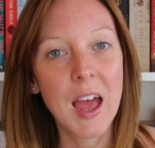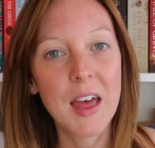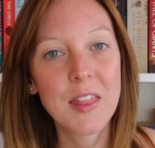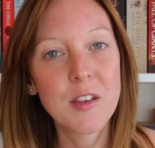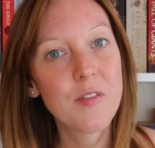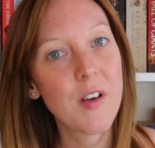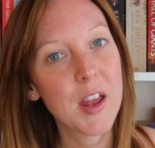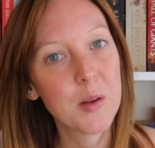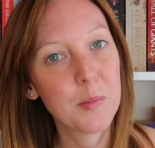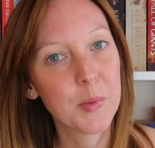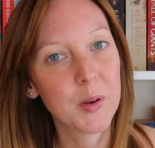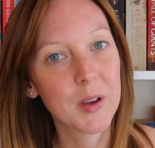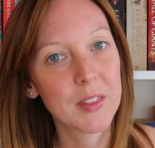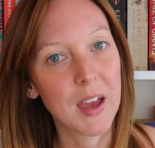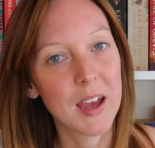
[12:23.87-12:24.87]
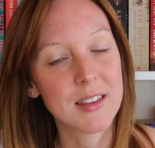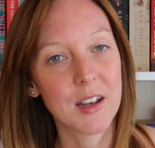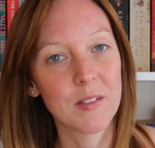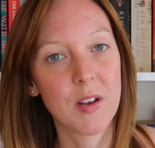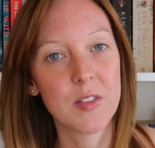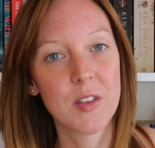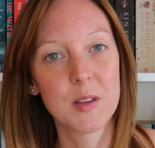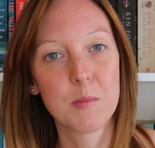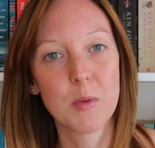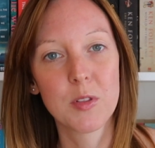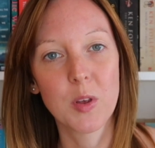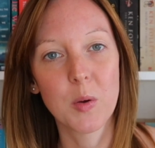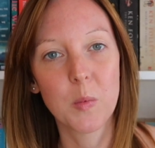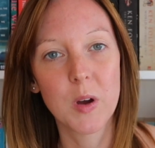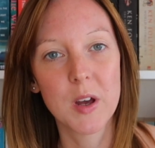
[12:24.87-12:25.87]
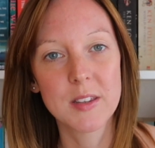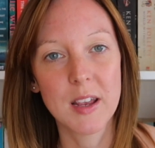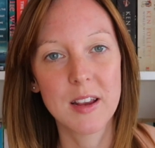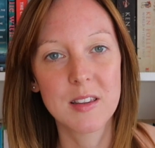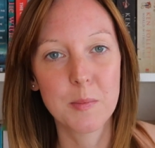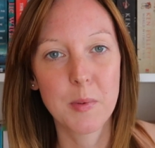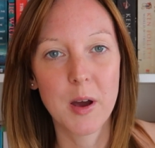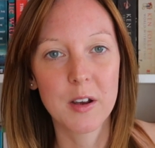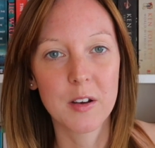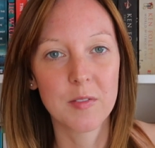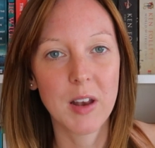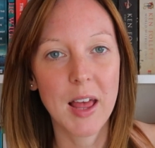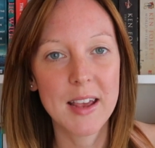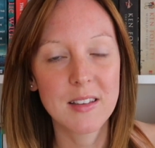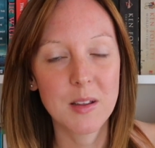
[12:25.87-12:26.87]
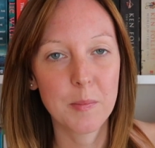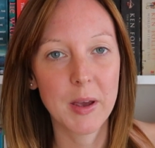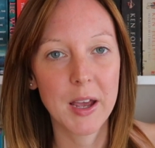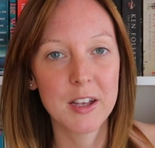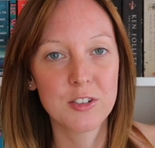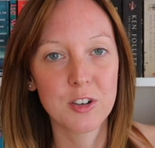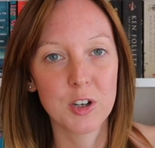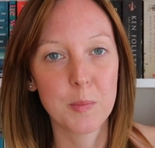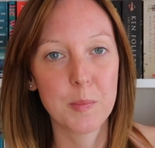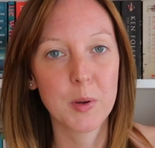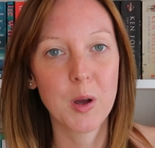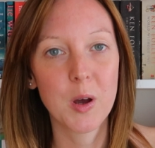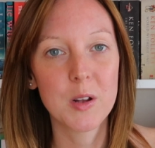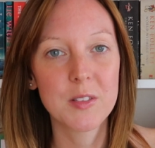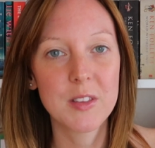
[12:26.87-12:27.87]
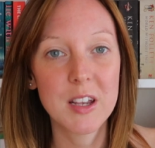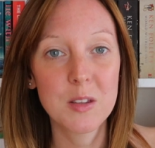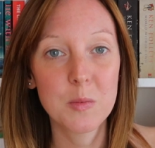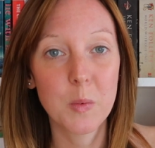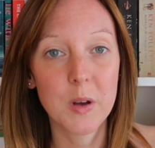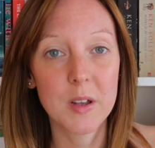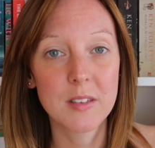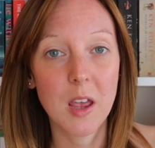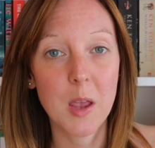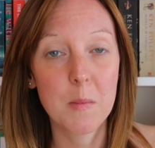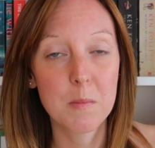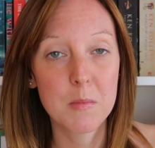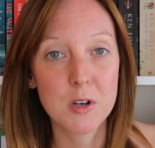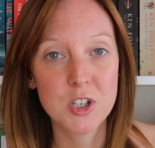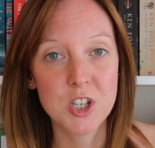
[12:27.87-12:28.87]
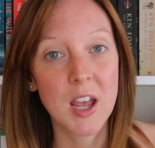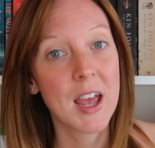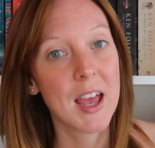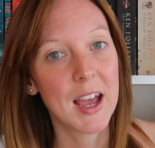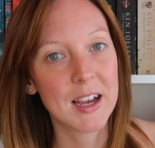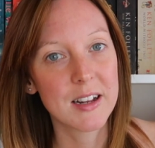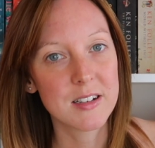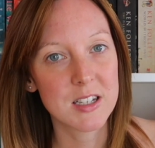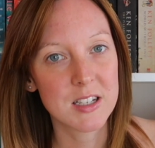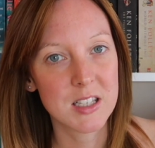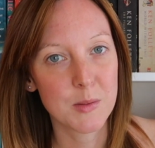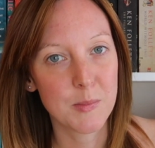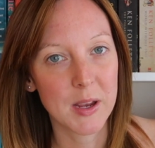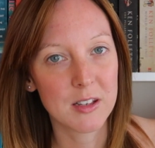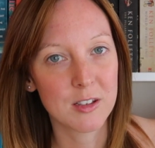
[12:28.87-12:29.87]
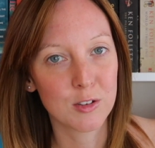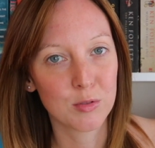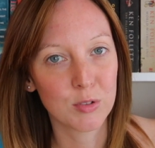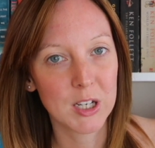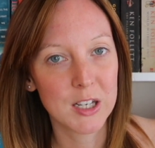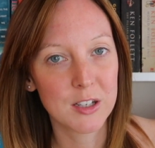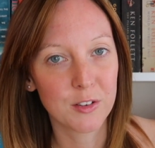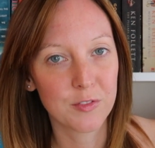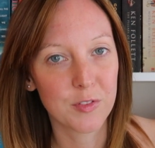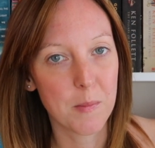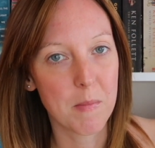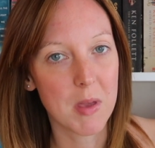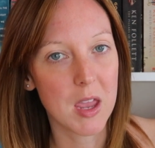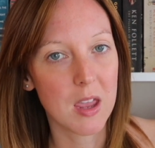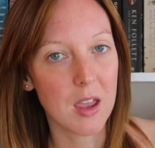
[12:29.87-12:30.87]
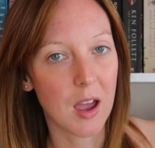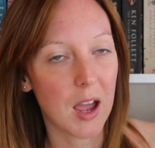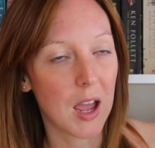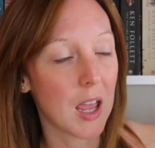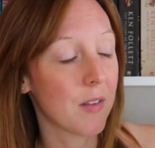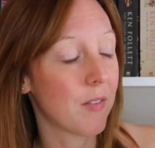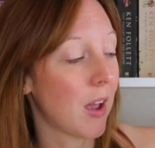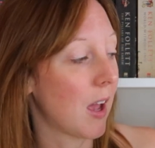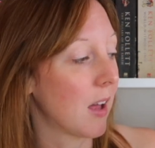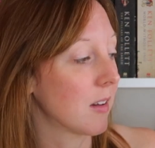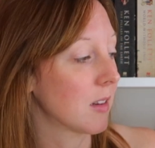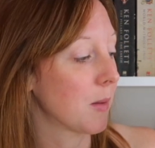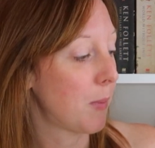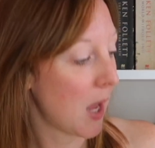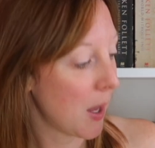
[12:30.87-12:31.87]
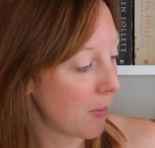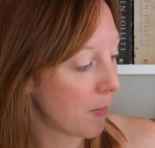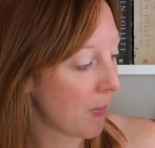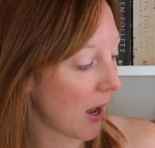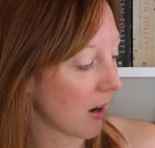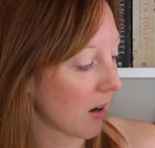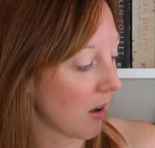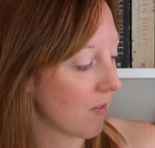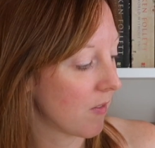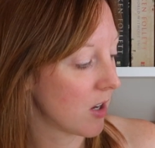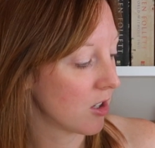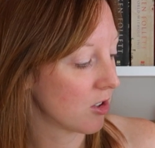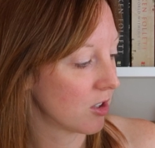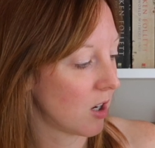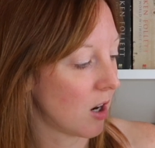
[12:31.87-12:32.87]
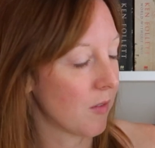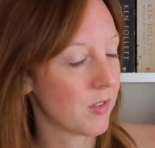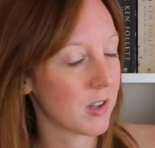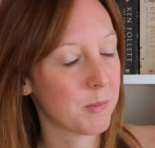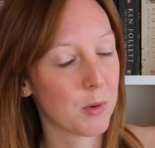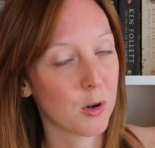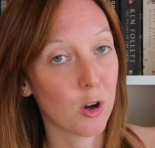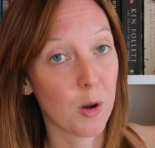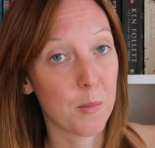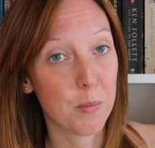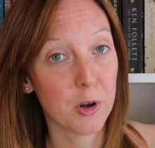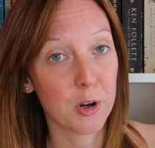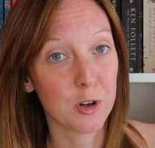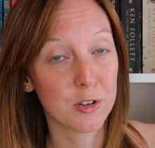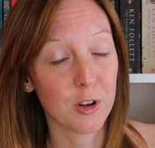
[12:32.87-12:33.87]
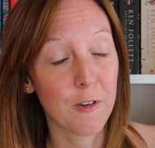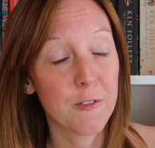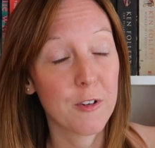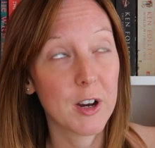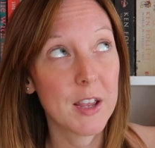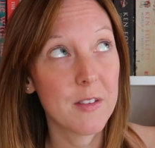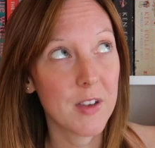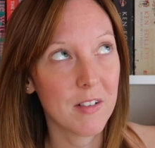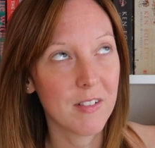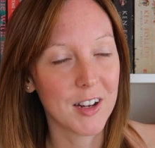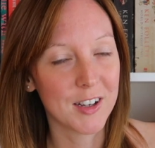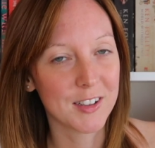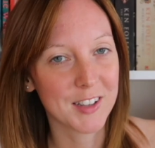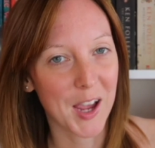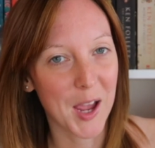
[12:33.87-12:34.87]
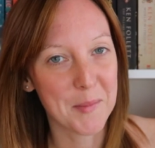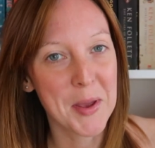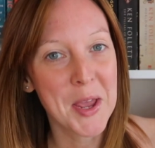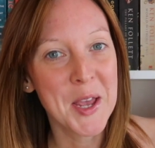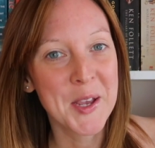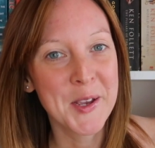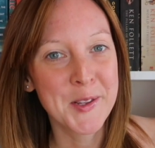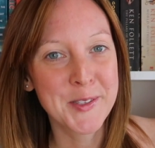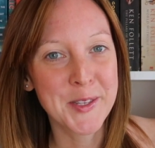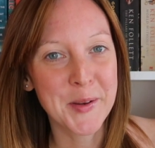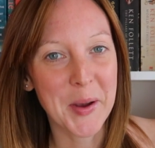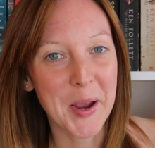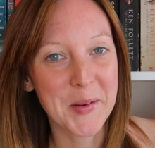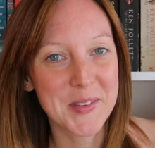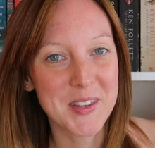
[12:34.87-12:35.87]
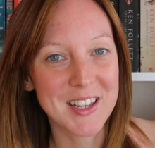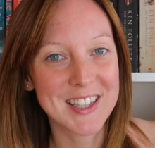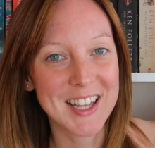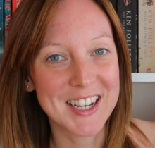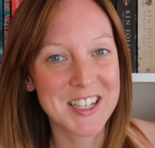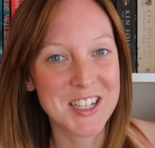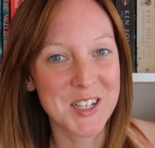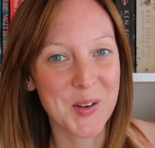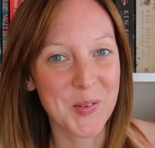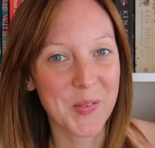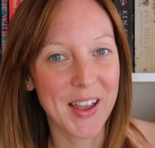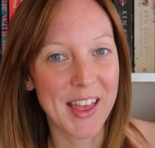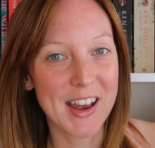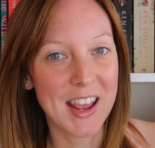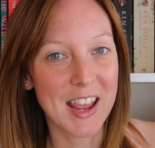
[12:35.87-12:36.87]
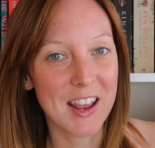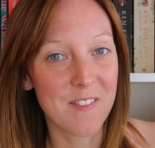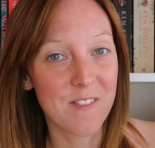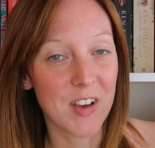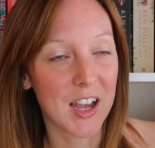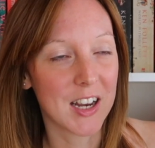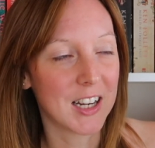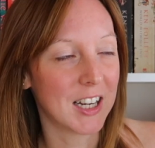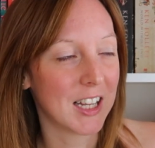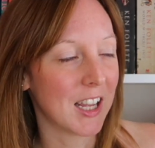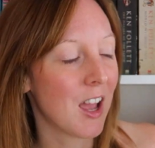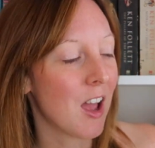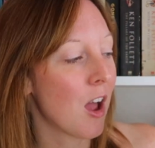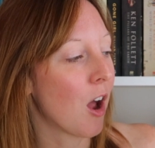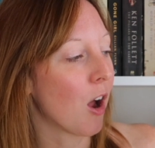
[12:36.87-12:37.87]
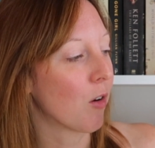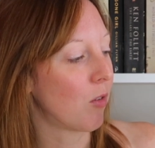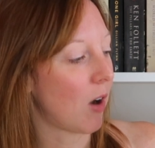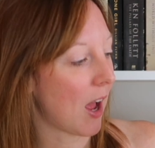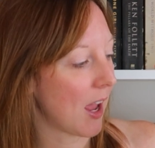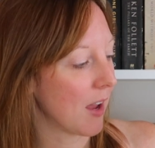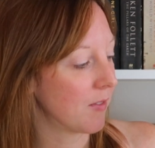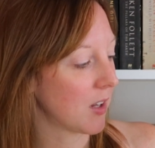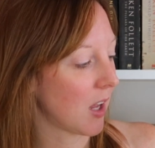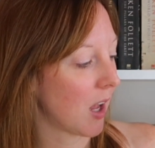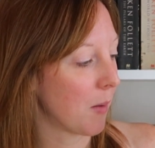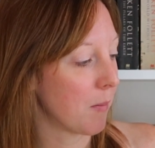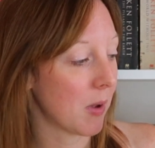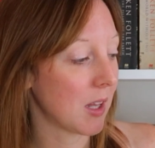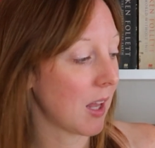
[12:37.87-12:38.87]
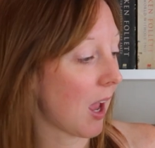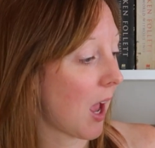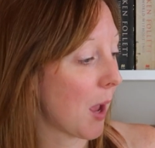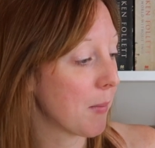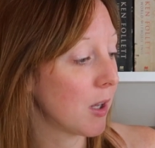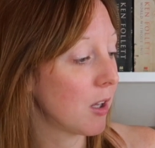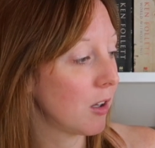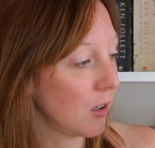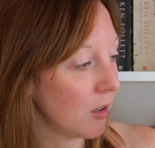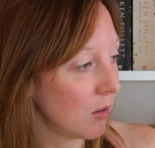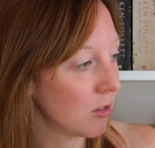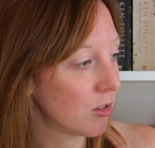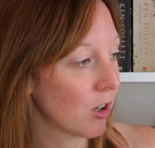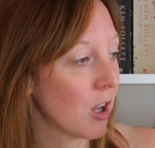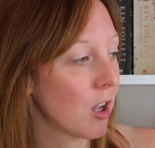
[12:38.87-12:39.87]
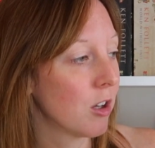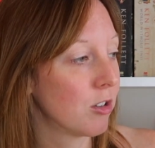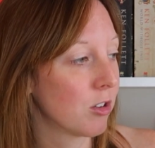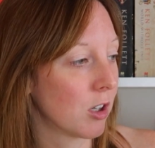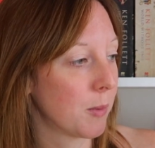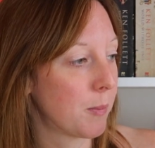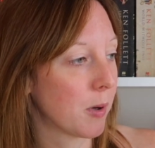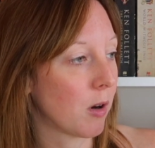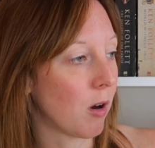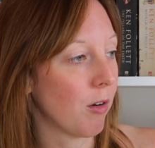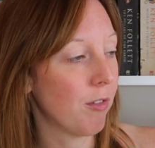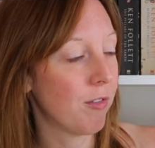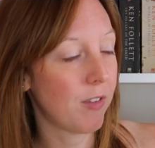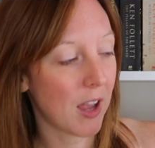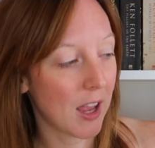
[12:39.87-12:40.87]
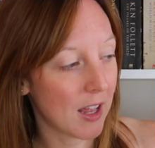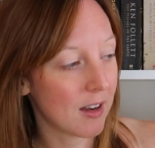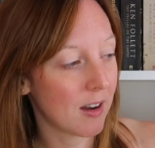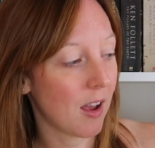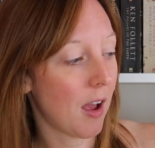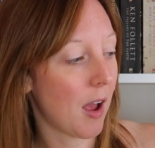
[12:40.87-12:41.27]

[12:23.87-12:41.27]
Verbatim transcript: And the final book that I read this month was A Spark of Light by Jodie Picoult. This was a much anticipated read for me. I have had the paperback version of this book on pre-order for a very long time, so I was excited when it finally arrived. Um, yeah, I'm a huge Jodie Picoult fan.